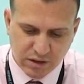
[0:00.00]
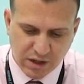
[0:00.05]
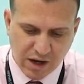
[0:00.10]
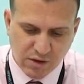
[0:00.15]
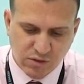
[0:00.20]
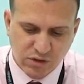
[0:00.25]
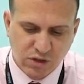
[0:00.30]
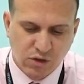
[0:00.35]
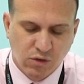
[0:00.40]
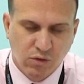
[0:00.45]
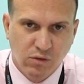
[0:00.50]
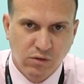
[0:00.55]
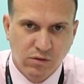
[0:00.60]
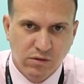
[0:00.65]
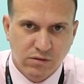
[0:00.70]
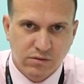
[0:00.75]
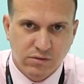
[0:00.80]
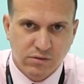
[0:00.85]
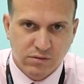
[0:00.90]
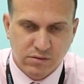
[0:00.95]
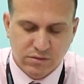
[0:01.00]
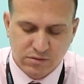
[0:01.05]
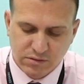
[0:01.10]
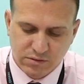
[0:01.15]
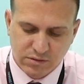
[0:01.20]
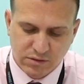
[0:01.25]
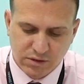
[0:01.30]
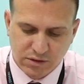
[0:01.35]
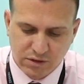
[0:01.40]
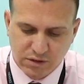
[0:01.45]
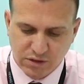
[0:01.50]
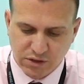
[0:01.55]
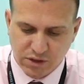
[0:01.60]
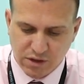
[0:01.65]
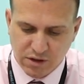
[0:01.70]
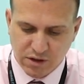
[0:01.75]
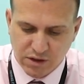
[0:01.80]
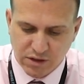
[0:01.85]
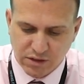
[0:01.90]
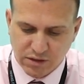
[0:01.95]
How's school? she
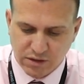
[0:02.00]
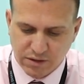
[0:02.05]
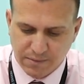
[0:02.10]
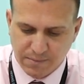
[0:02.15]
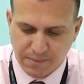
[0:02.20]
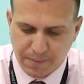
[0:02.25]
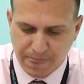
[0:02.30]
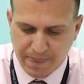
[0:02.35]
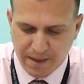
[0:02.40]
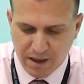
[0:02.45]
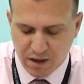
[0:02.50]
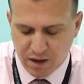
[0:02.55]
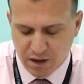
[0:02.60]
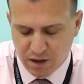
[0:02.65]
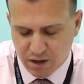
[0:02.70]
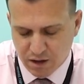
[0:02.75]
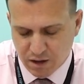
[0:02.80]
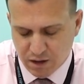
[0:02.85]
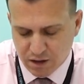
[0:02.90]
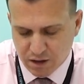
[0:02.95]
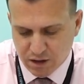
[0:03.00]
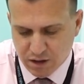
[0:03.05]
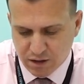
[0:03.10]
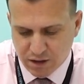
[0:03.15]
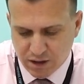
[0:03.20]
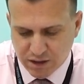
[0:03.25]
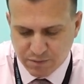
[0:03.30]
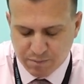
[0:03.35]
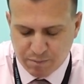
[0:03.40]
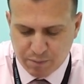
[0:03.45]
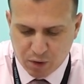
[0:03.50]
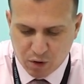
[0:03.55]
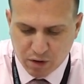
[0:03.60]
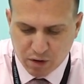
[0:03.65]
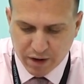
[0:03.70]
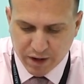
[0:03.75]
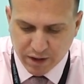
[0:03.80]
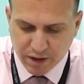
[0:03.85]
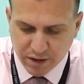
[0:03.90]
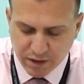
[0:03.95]
asked. It's
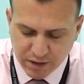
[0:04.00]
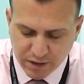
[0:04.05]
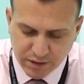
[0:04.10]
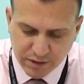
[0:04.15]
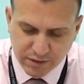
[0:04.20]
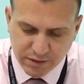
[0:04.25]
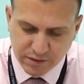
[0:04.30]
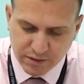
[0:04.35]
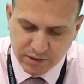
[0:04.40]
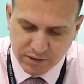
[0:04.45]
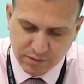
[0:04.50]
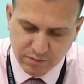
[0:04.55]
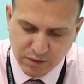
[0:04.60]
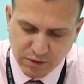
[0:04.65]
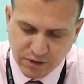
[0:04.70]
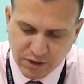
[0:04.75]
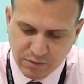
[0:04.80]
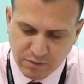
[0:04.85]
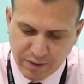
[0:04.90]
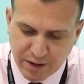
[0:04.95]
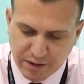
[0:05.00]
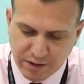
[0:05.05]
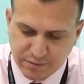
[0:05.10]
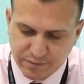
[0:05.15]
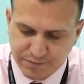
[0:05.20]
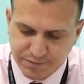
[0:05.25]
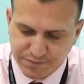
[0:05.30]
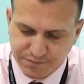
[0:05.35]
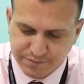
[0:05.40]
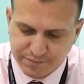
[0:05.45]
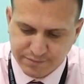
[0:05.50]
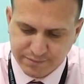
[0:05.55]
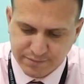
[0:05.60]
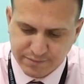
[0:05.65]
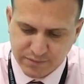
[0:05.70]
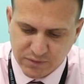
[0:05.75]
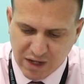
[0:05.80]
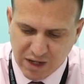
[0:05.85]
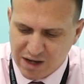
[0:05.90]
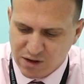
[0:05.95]
boring, muttered Ben.
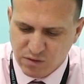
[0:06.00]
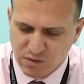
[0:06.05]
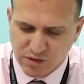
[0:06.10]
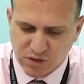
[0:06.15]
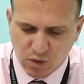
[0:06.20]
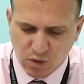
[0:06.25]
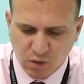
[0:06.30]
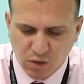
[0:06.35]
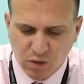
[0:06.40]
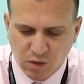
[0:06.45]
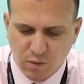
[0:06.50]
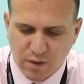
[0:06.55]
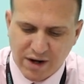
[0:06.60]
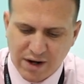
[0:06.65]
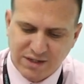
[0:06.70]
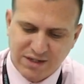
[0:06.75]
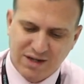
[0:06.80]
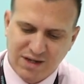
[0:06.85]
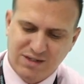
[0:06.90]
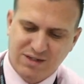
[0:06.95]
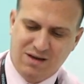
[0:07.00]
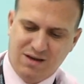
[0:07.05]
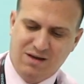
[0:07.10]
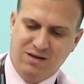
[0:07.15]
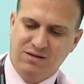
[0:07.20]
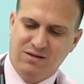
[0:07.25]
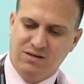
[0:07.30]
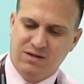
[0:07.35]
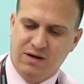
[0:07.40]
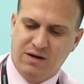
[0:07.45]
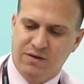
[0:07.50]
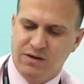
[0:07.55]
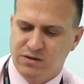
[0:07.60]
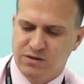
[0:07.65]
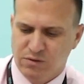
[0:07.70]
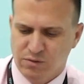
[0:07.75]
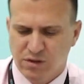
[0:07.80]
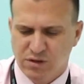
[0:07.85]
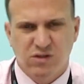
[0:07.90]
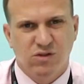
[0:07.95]
Adults always ask kids how they're
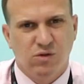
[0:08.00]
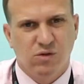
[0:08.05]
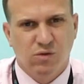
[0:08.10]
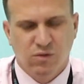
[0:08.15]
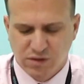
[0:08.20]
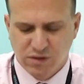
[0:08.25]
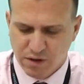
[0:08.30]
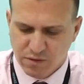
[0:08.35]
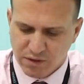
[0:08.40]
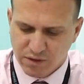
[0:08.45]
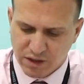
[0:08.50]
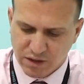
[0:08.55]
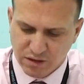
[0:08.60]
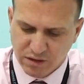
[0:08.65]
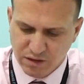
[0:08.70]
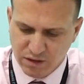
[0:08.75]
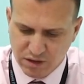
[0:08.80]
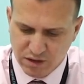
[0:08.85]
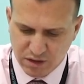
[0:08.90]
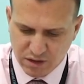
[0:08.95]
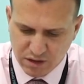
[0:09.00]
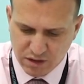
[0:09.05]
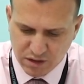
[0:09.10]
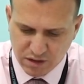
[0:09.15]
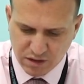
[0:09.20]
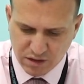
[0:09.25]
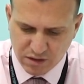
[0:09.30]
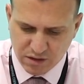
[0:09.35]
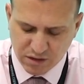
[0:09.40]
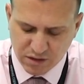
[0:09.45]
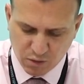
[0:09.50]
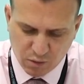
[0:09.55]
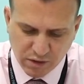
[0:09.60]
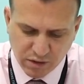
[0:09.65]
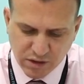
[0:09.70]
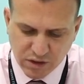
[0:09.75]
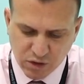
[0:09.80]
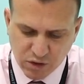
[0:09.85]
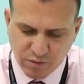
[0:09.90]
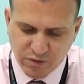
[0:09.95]
doing at school, don't they? The
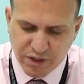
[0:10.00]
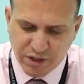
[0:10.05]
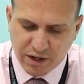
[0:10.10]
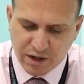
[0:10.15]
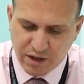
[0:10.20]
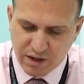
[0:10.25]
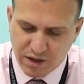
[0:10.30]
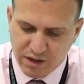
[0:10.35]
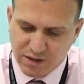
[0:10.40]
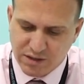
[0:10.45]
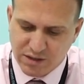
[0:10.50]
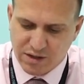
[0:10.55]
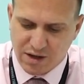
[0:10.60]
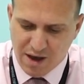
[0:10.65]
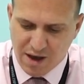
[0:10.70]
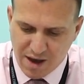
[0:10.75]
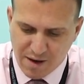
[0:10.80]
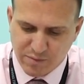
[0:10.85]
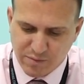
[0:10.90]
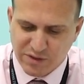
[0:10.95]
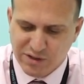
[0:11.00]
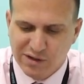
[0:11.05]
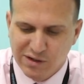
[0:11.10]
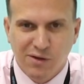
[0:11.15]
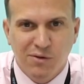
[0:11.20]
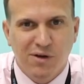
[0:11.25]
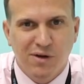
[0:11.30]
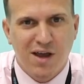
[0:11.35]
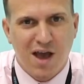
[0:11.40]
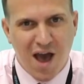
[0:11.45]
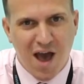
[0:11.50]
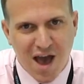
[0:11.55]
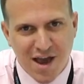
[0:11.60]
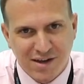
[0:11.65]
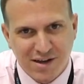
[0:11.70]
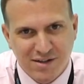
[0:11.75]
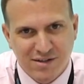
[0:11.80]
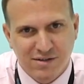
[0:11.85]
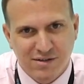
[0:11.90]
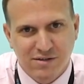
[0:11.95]
one subject kids absolutely
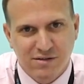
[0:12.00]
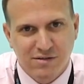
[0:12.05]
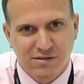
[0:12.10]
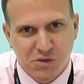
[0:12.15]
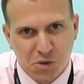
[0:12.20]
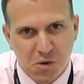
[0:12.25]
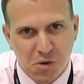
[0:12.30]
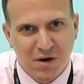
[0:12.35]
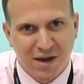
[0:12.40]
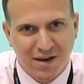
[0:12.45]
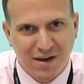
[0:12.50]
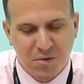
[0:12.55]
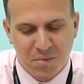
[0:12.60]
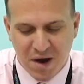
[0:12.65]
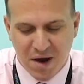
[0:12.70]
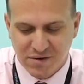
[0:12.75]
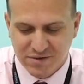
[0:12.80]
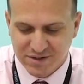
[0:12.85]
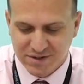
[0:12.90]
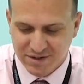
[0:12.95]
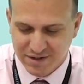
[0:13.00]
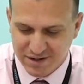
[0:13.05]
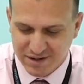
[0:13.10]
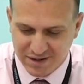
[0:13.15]
hate talking about.